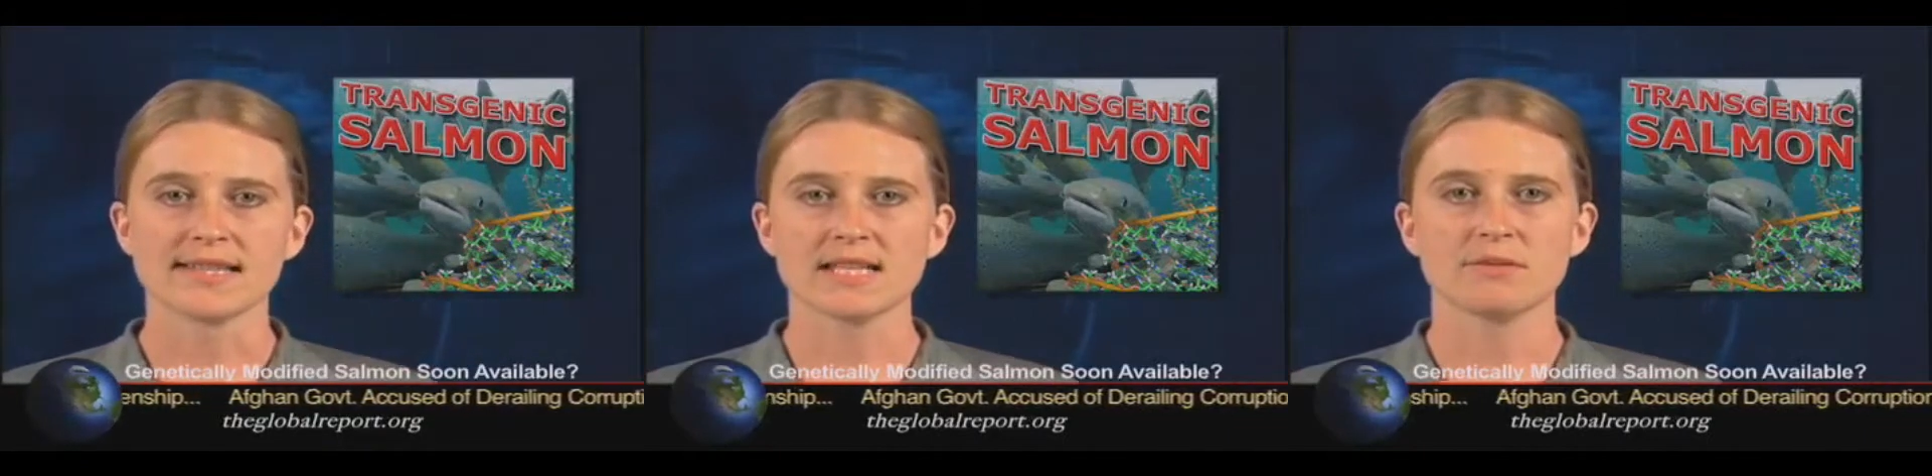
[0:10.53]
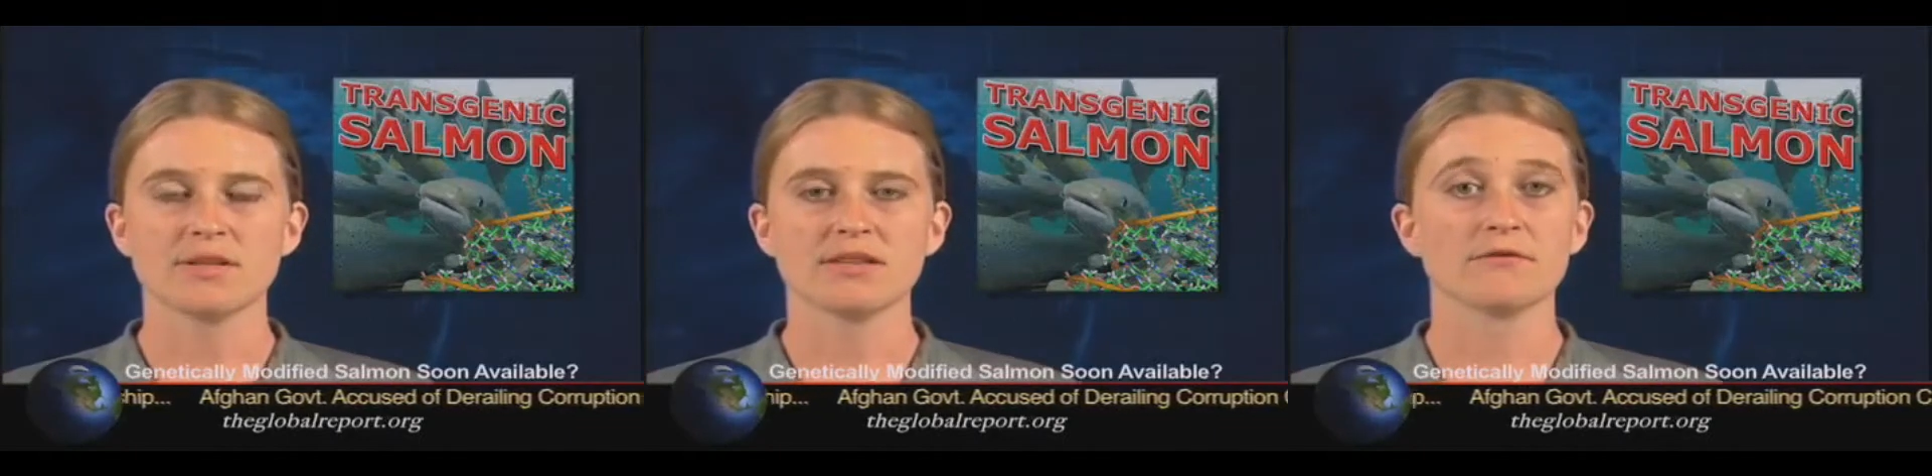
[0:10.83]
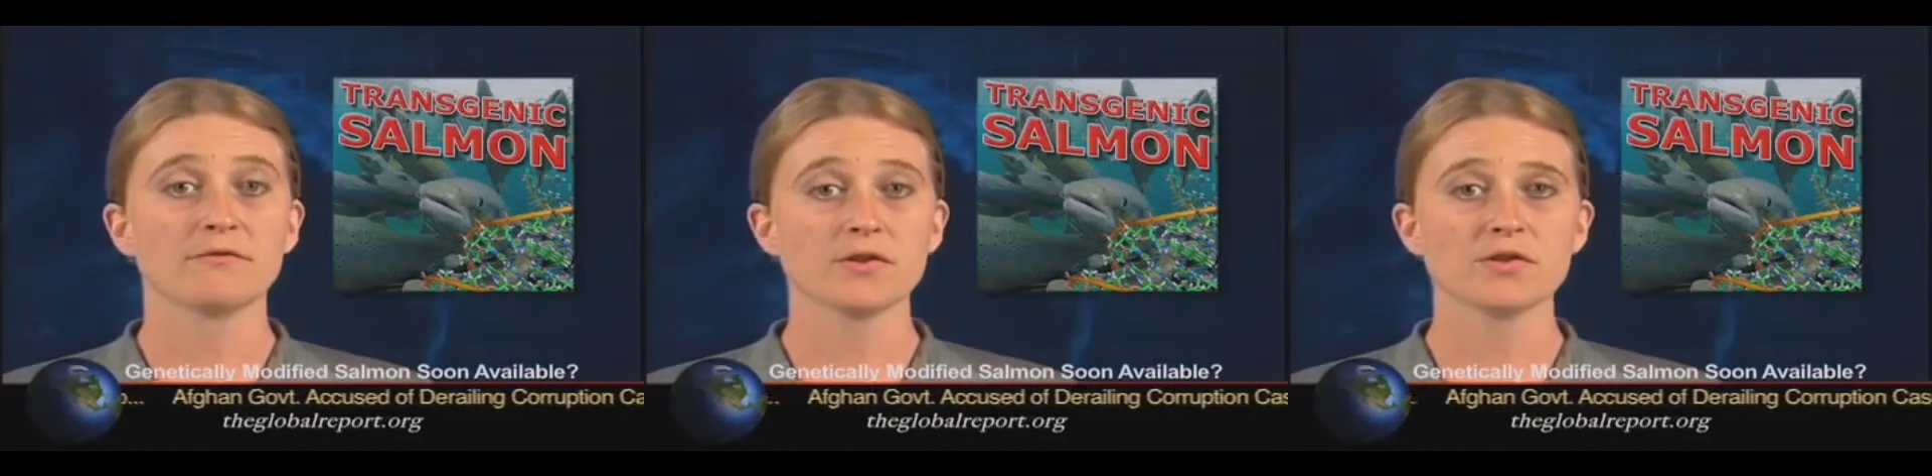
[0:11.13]
set to be the
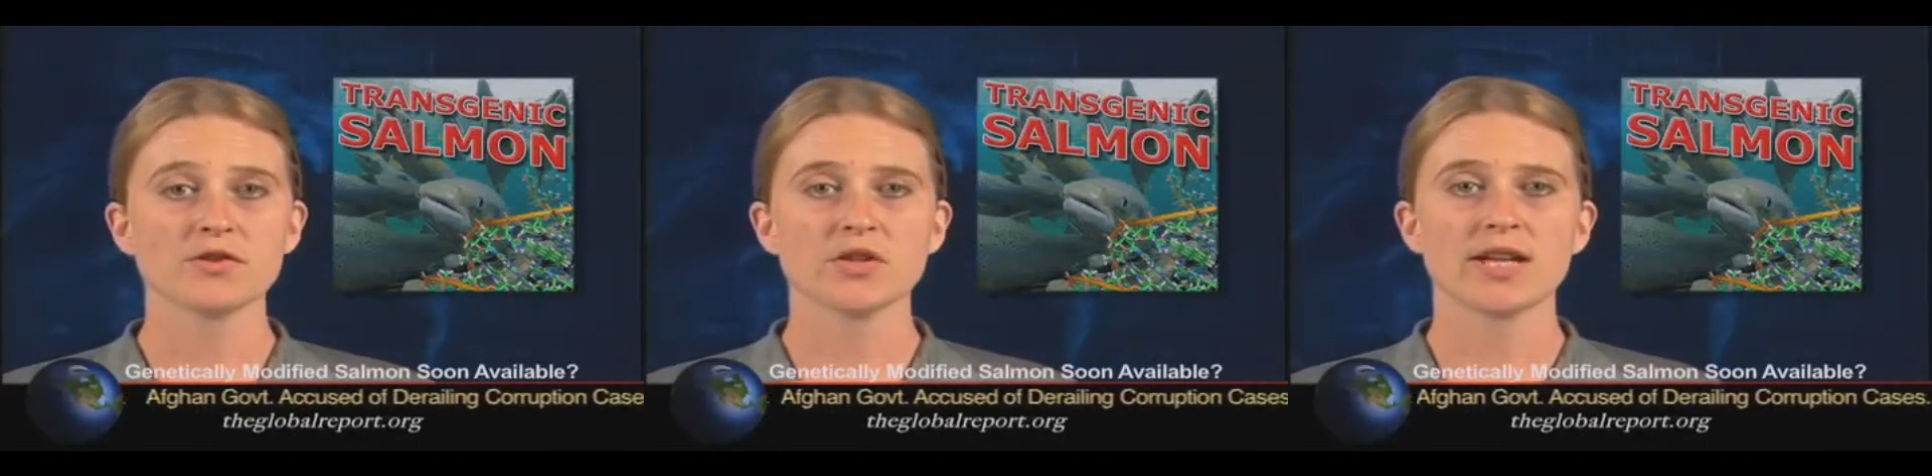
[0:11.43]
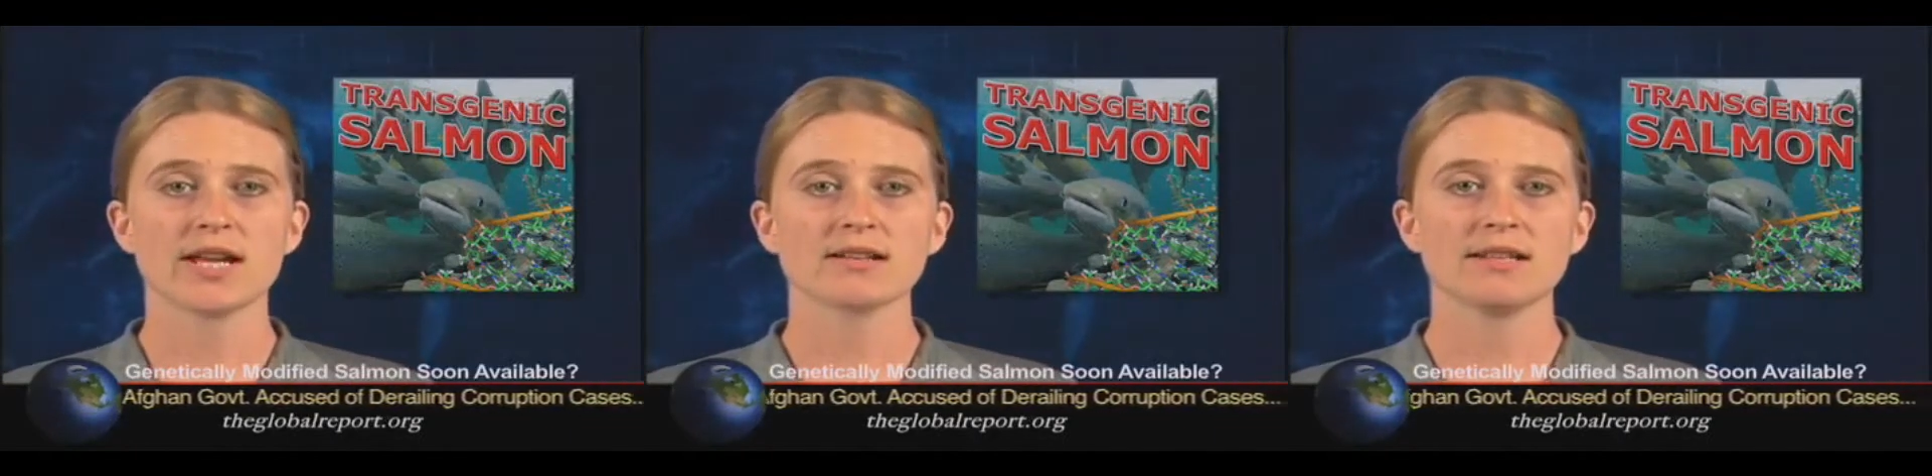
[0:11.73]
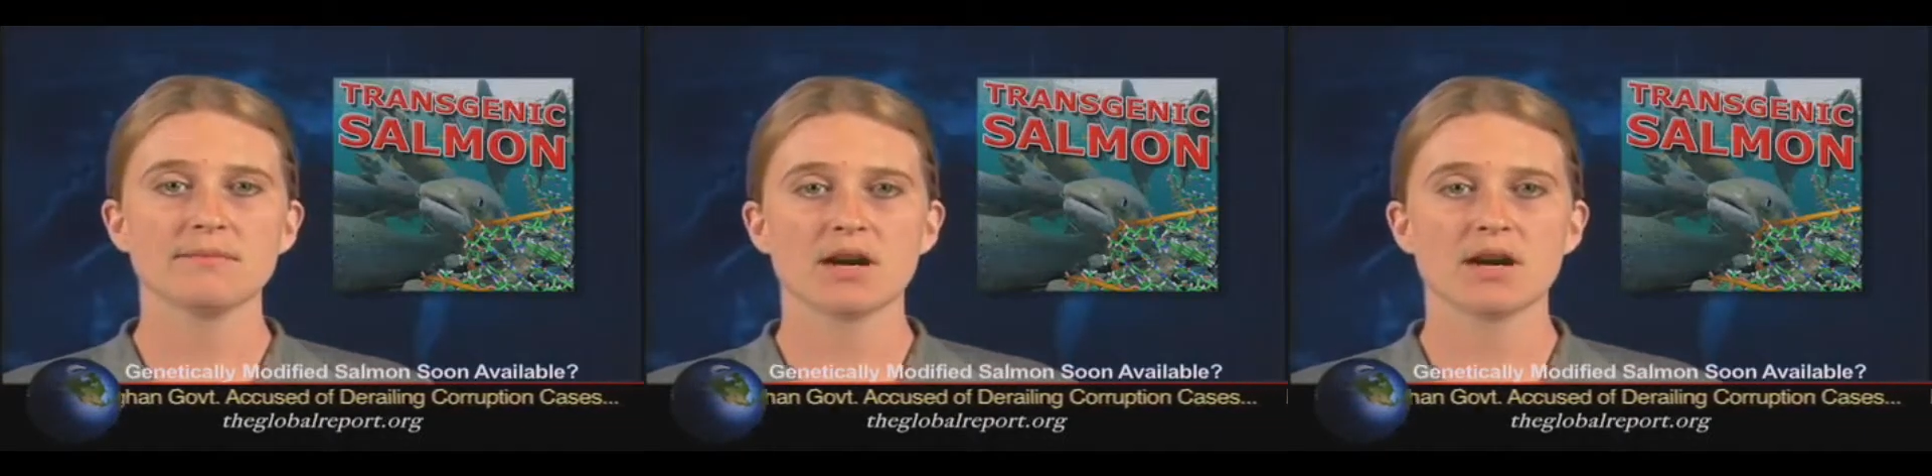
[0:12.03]
first genetically